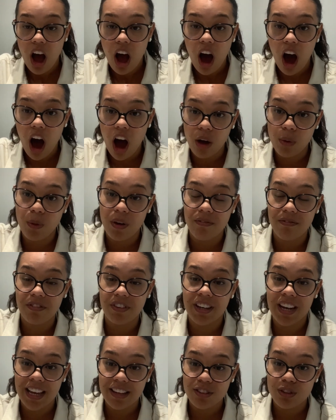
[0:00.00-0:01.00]
I went for
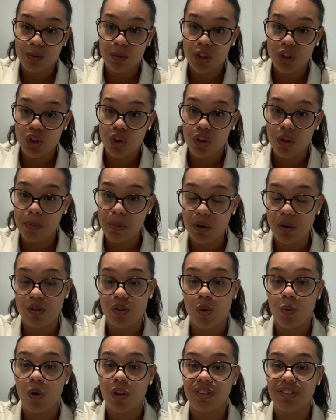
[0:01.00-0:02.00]
next to each other because I
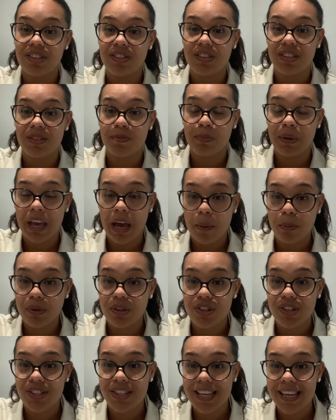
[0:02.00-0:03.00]
wanted to be able to
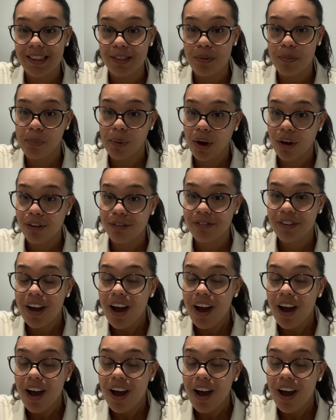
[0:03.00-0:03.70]
see them both.